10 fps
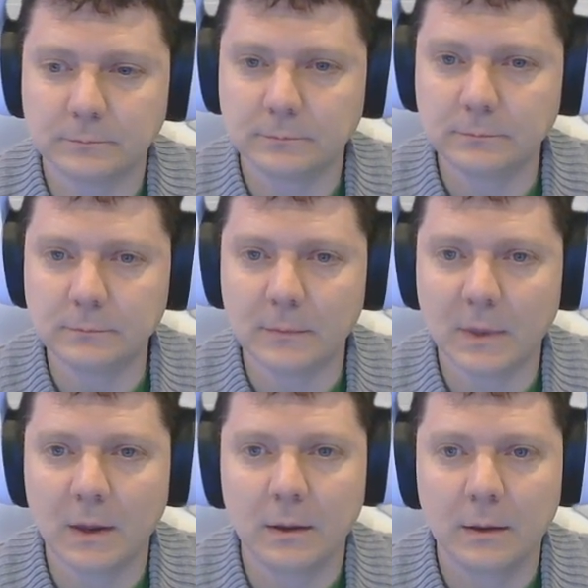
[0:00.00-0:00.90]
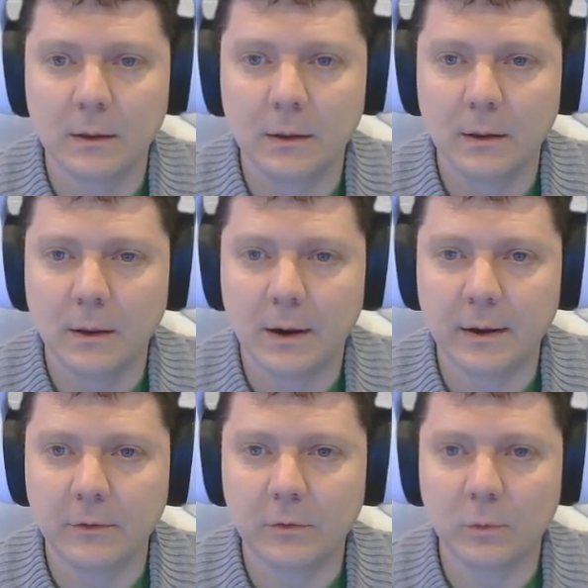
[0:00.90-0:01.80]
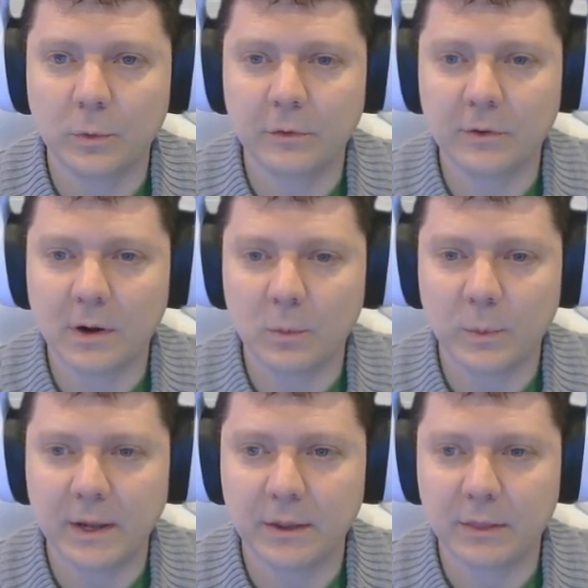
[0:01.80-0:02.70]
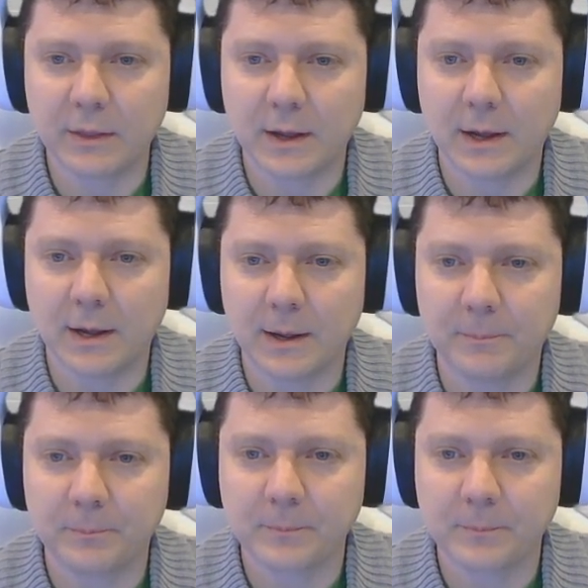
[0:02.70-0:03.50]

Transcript: All right, so we'll start with, let's